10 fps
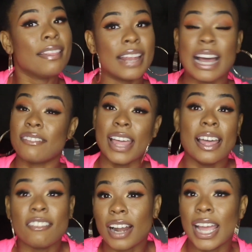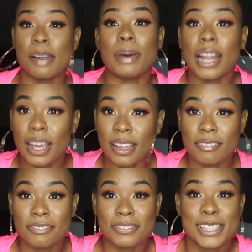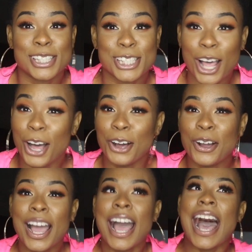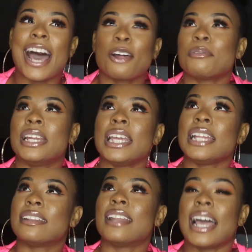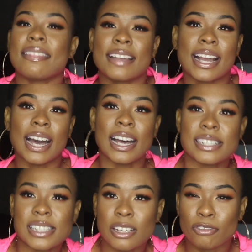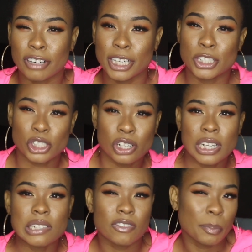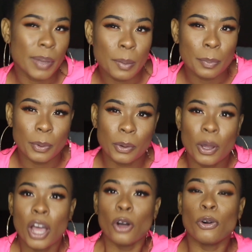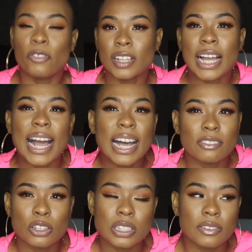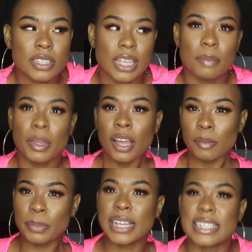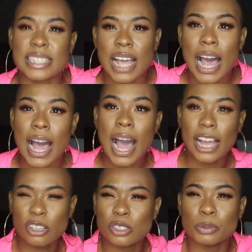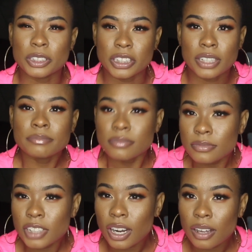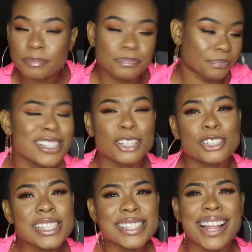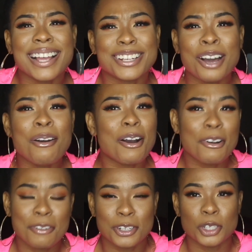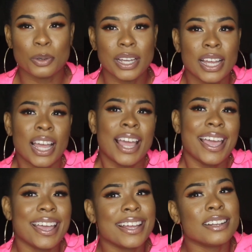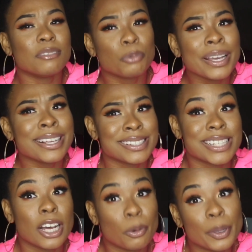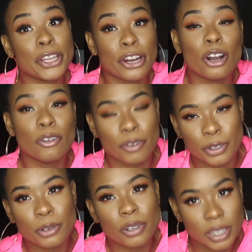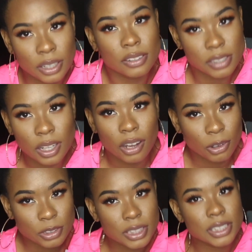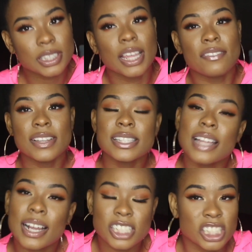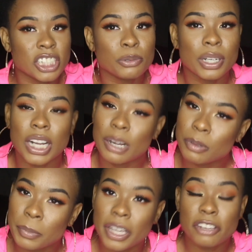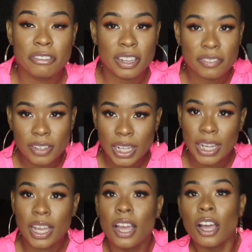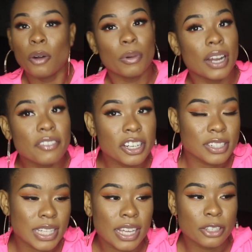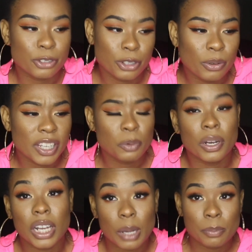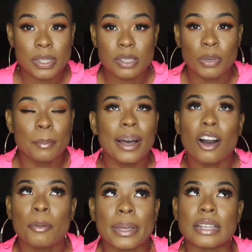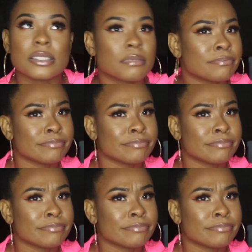that I've ever had in my life. So I don't need like the constant reassurance from people who feel like I have low self-esteem because I use a wheelchair, you know? So just like, don't overdo it. And we can tell when you're overdoing it. So just, if it's like a genuine compliment and you really feel like whatever you're saying is true and you want to compliment someone, by all means,